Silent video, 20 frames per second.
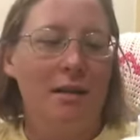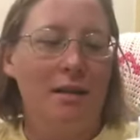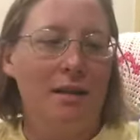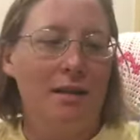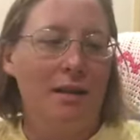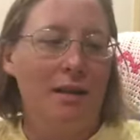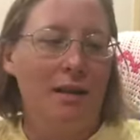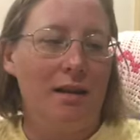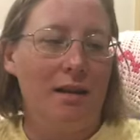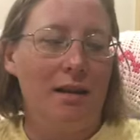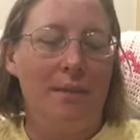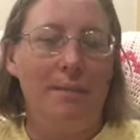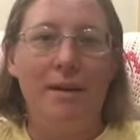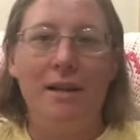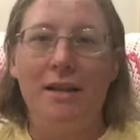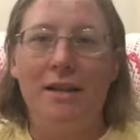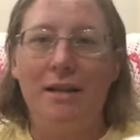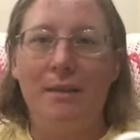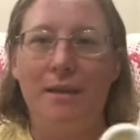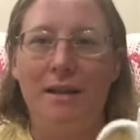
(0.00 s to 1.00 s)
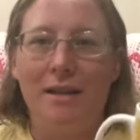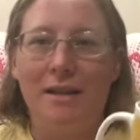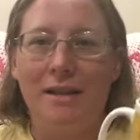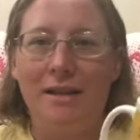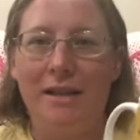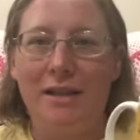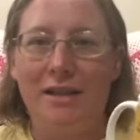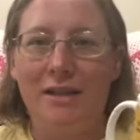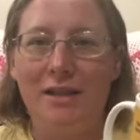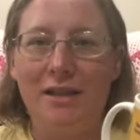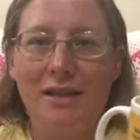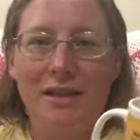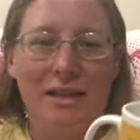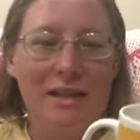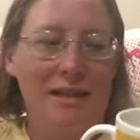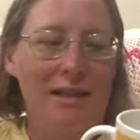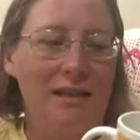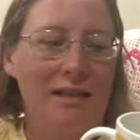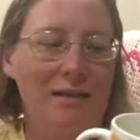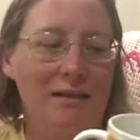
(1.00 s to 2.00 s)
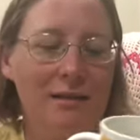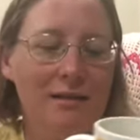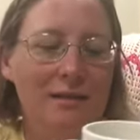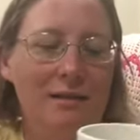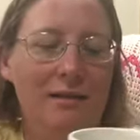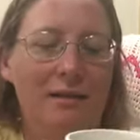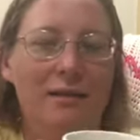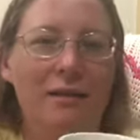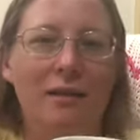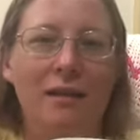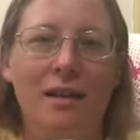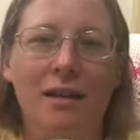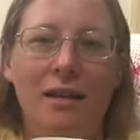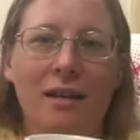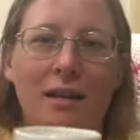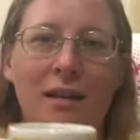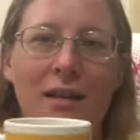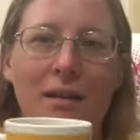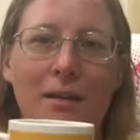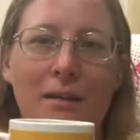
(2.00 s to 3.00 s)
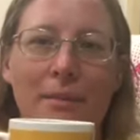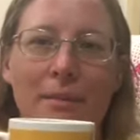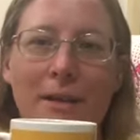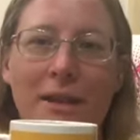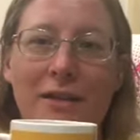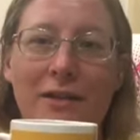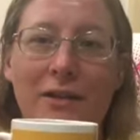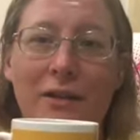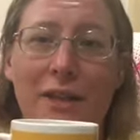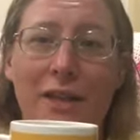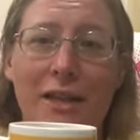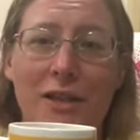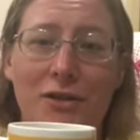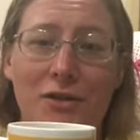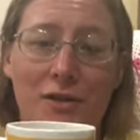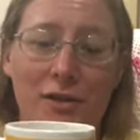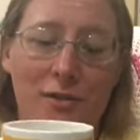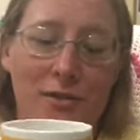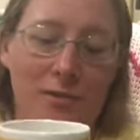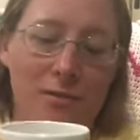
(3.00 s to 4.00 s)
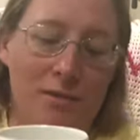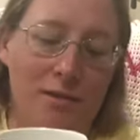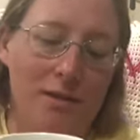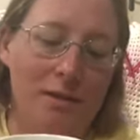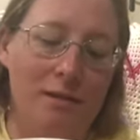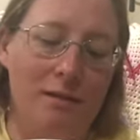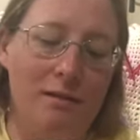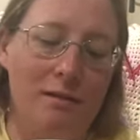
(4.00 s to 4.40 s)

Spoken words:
that I picked up unintentionally, Better Electricals,